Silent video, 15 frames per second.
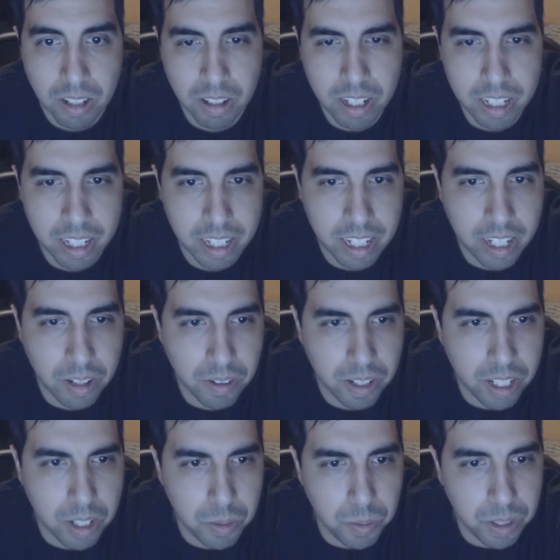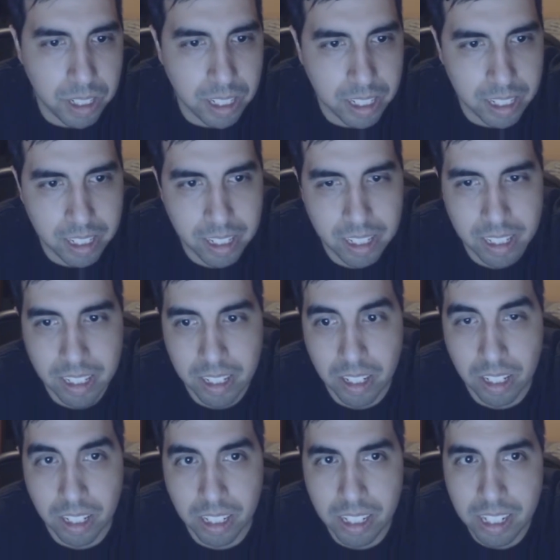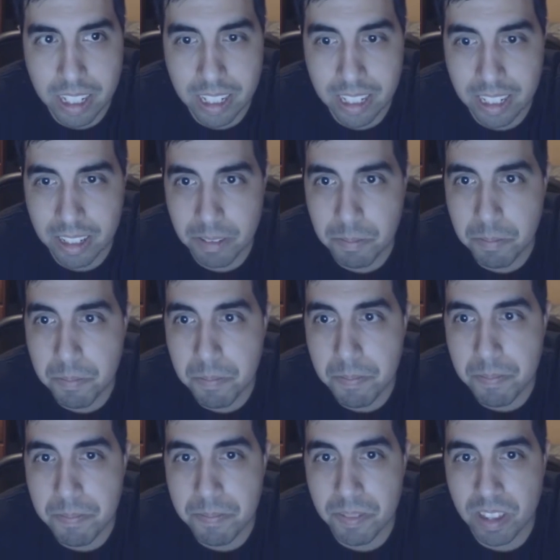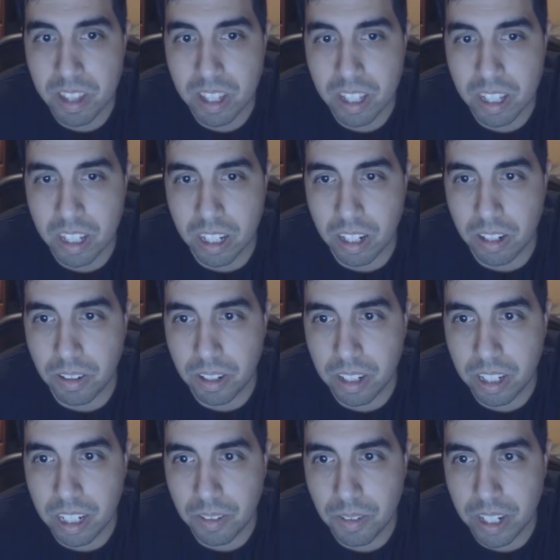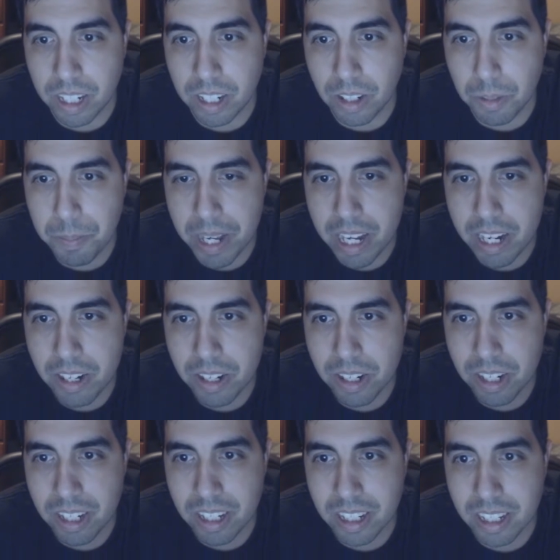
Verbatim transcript: Alright, here I go. Huh? Oh, God, another page?